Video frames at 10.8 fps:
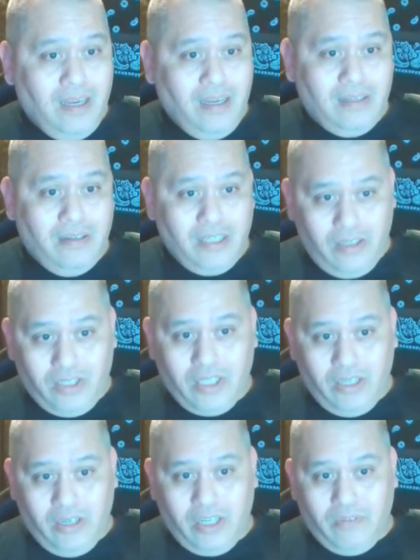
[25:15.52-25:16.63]
So this looks
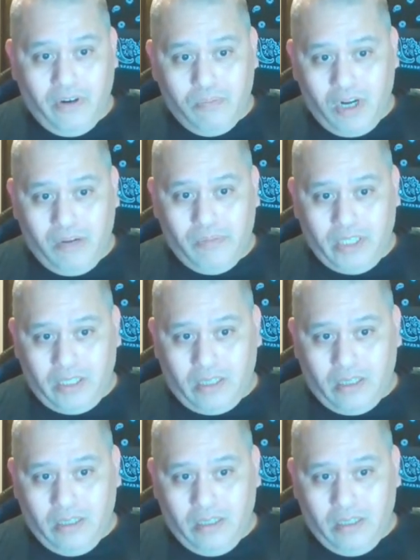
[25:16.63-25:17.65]
good. It's very promising.